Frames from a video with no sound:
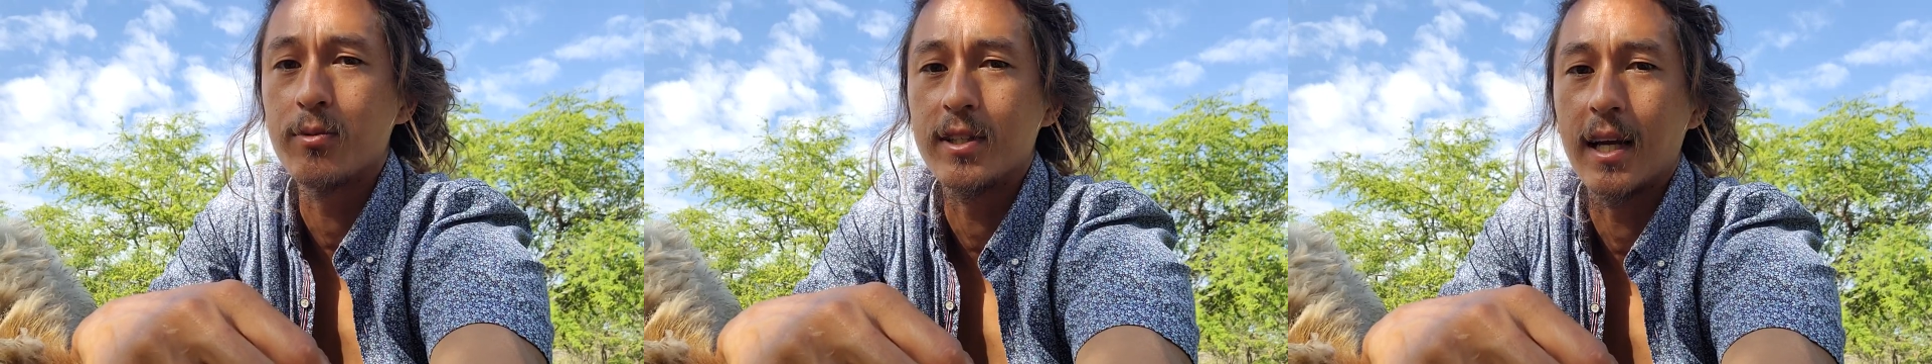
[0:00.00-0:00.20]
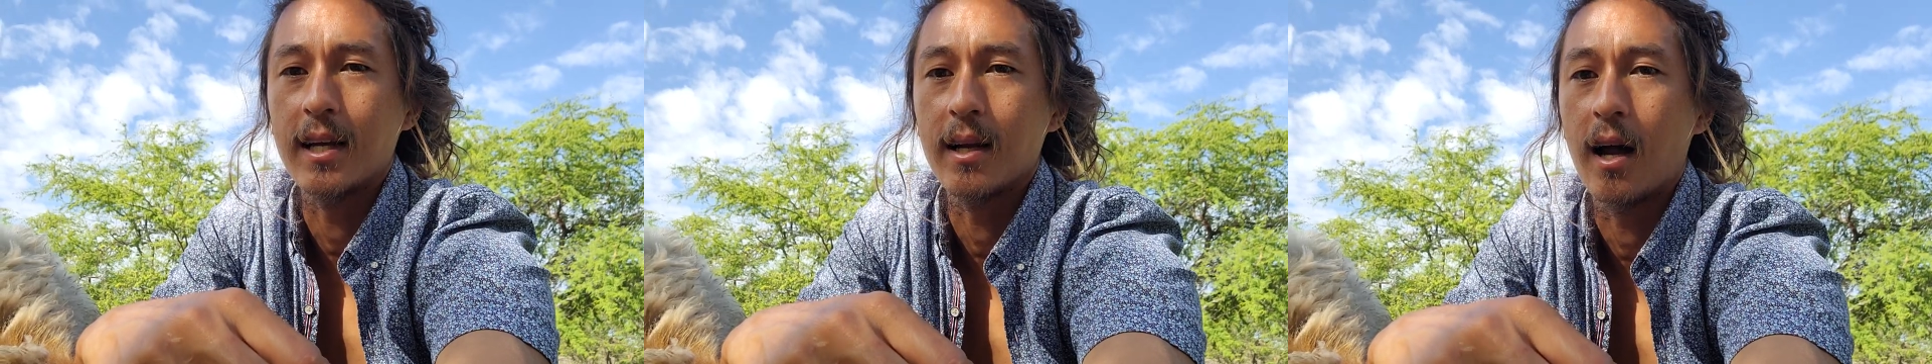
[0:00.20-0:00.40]
were
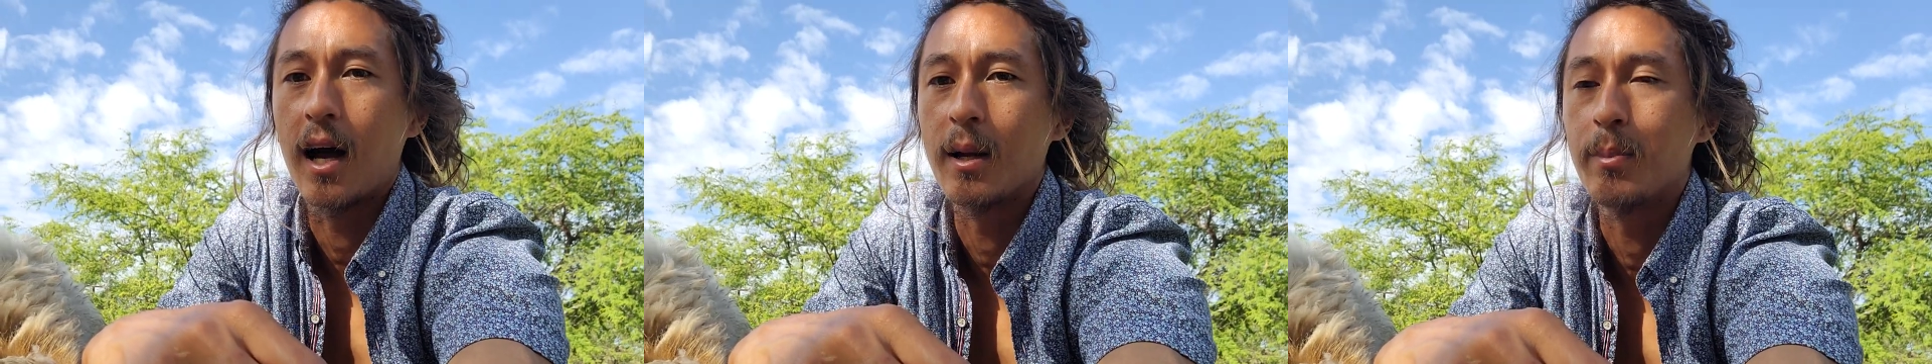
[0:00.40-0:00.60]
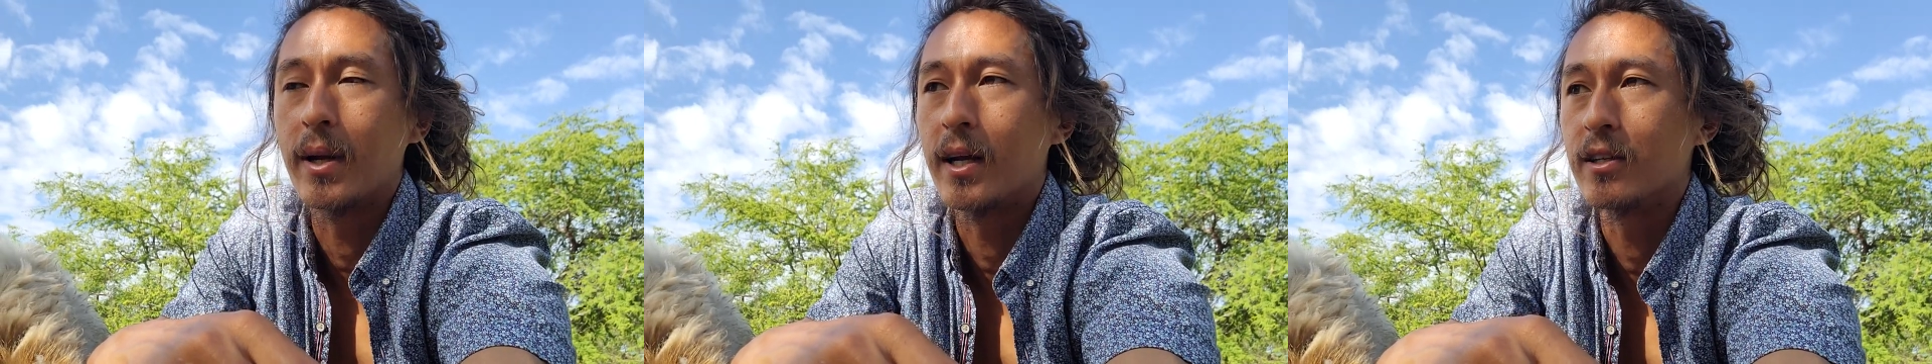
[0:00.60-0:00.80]
taking
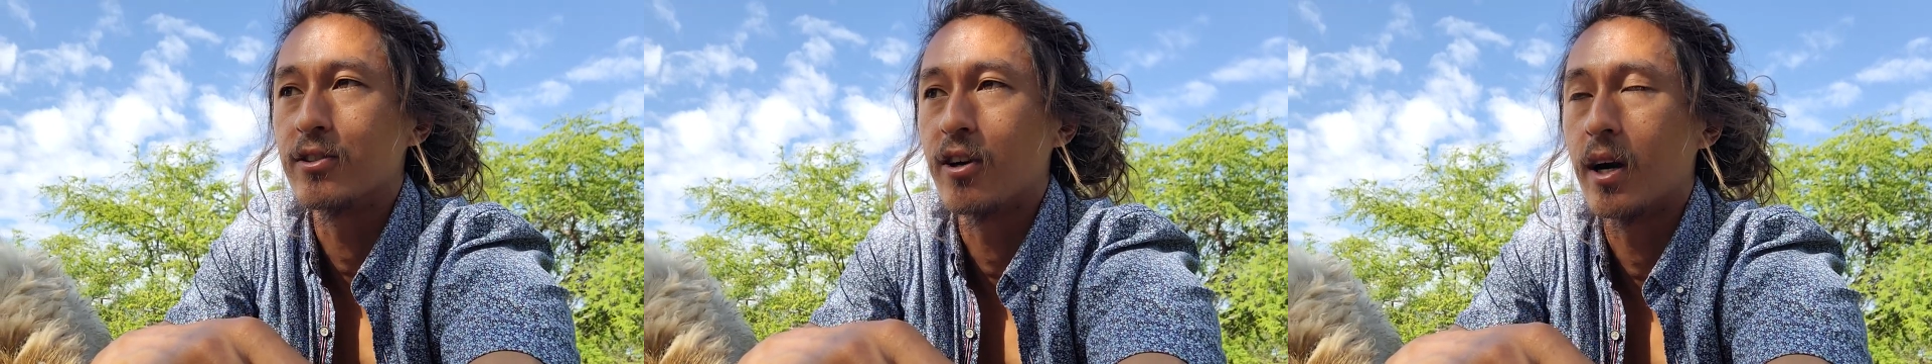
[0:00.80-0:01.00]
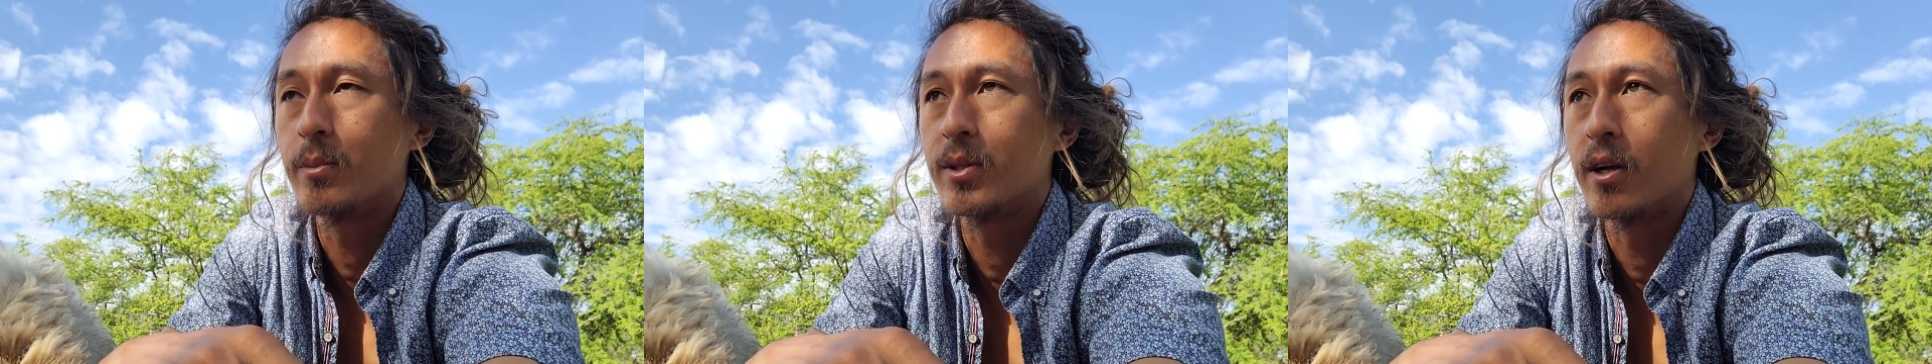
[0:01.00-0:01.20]
high-paying
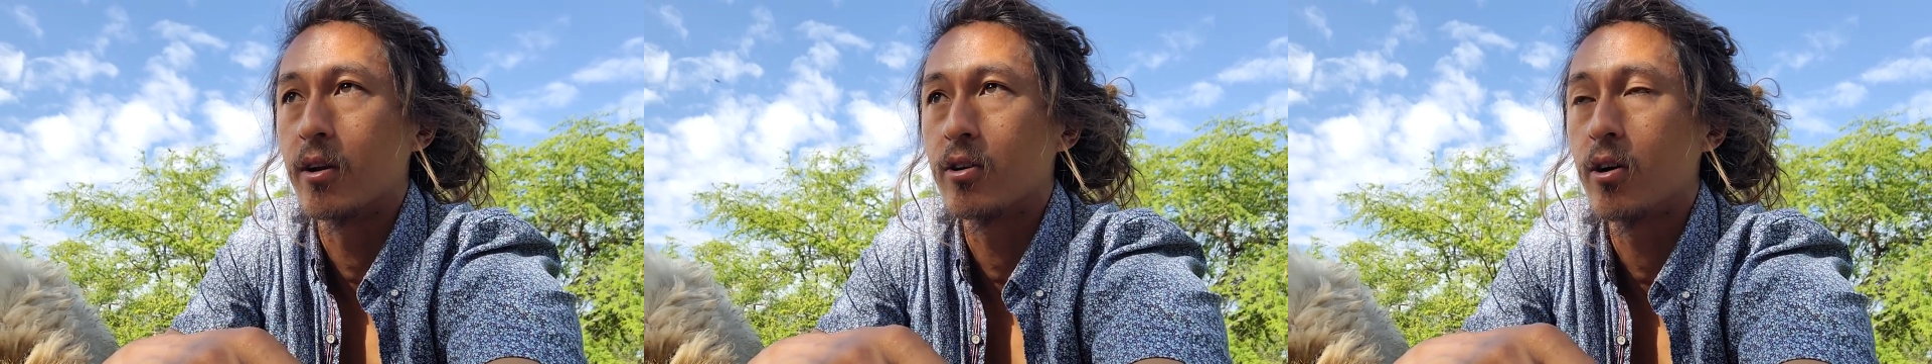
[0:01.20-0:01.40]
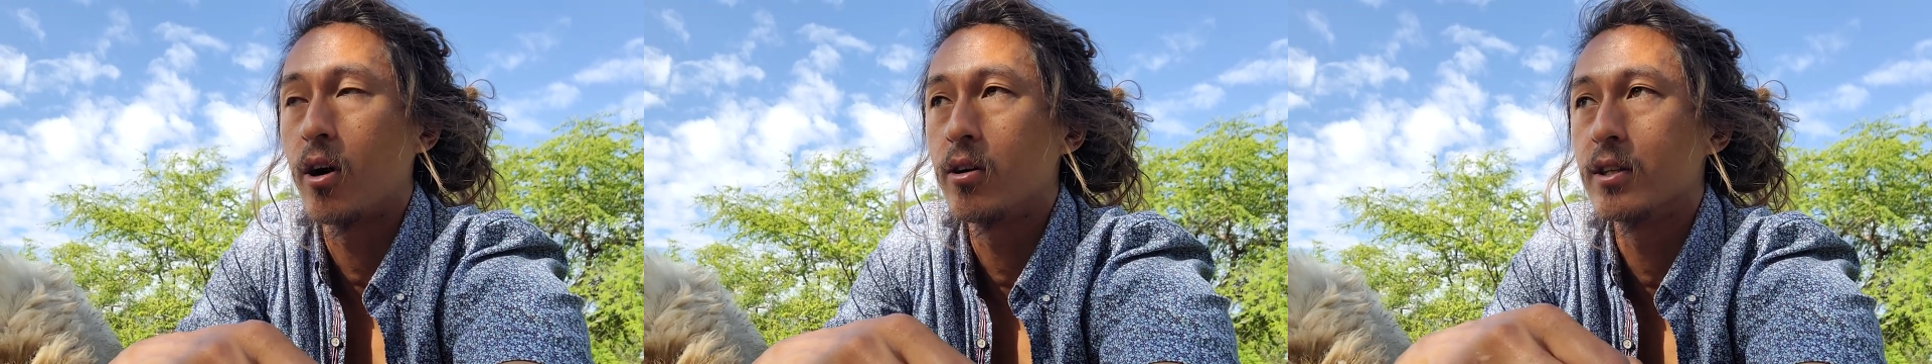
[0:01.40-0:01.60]
jobs out of
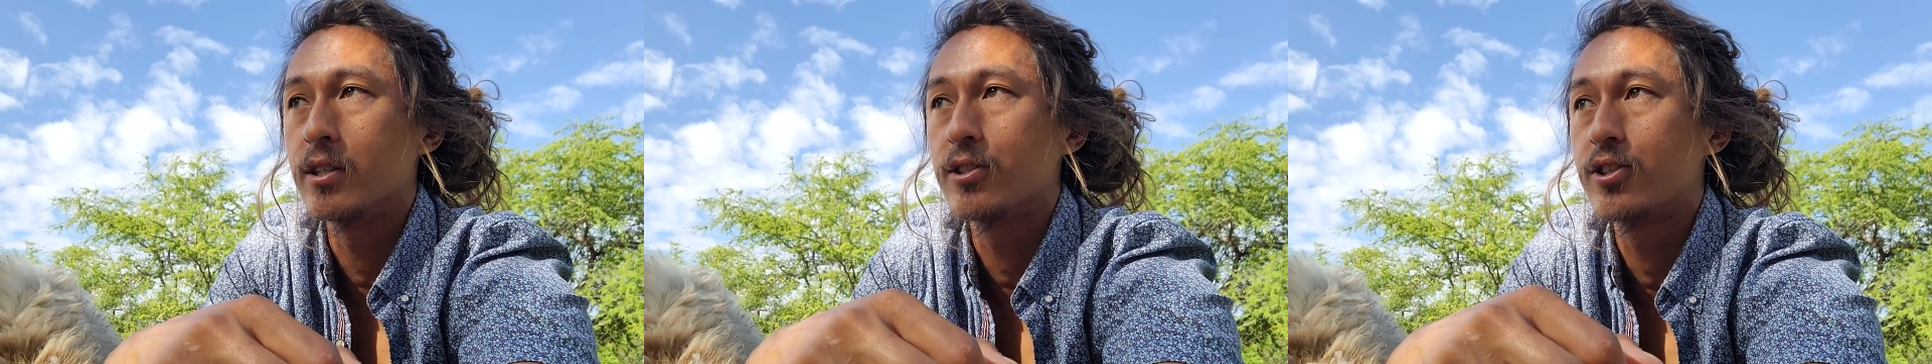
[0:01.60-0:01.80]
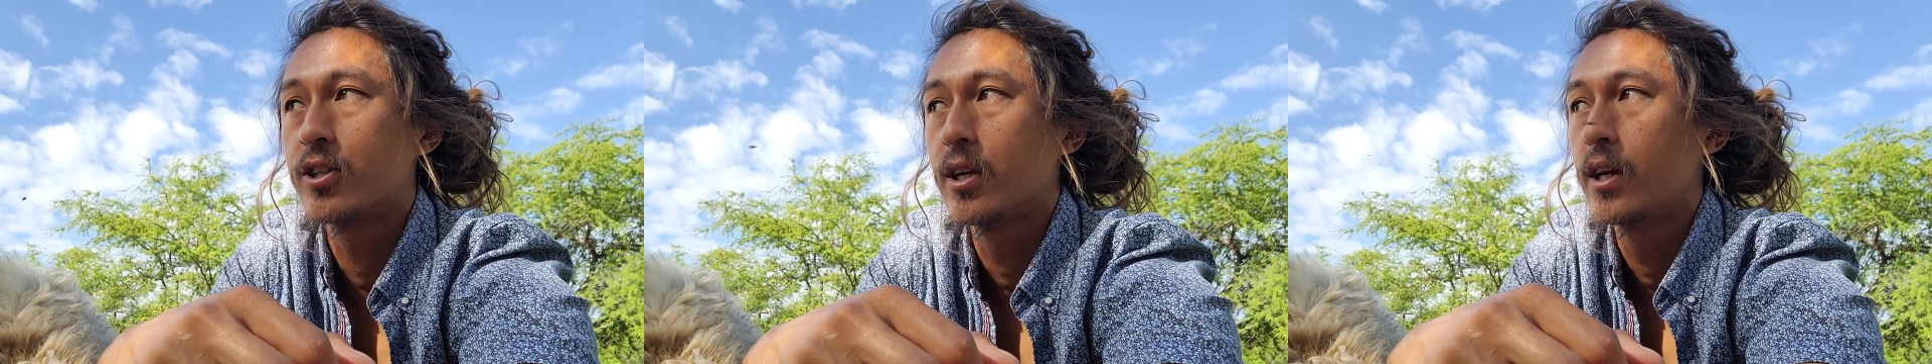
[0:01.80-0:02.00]

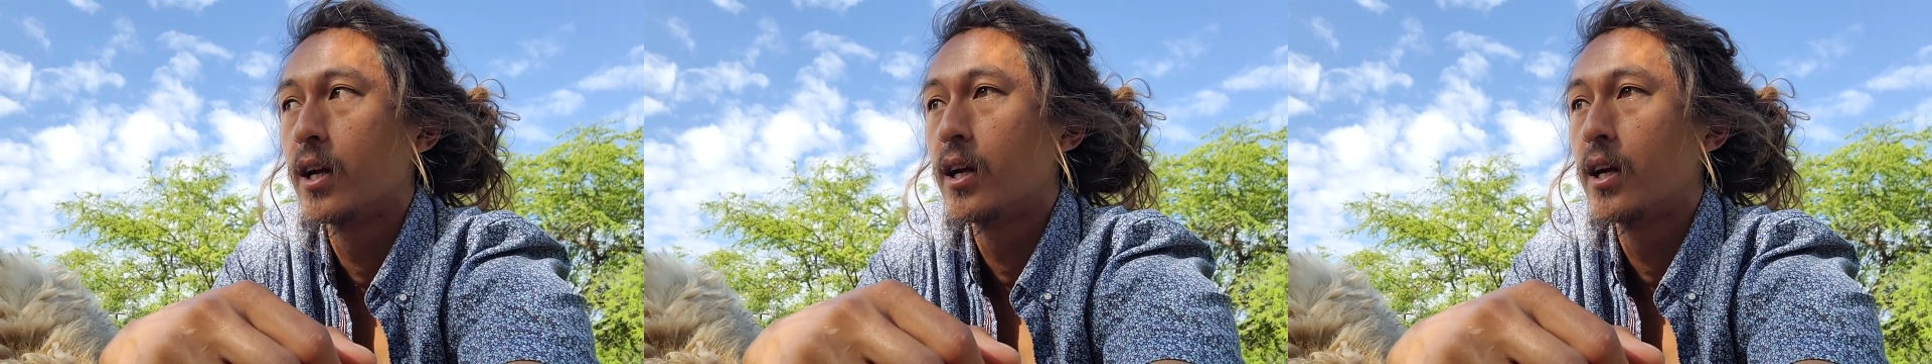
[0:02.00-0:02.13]
college.